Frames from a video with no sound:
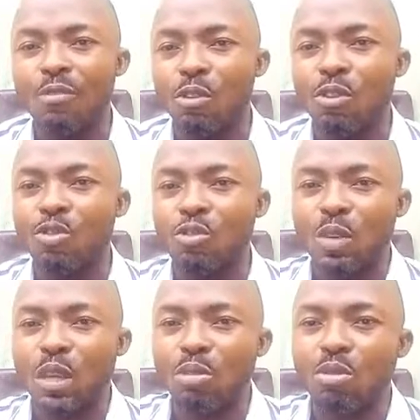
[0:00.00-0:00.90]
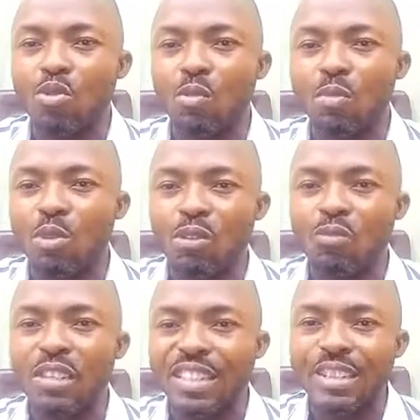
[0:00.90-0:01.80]
for you to be able to be
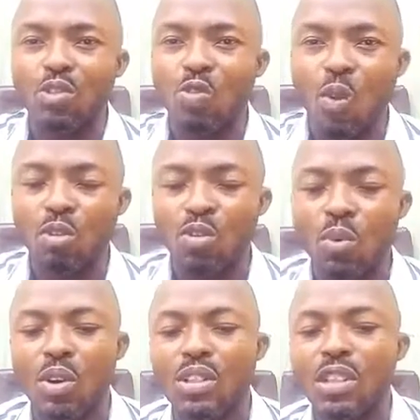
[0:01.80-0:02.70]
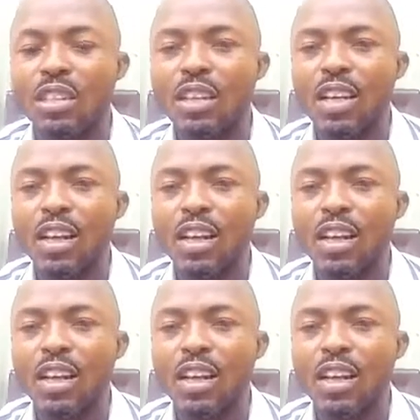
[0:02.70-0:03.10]
motivated to work towards it.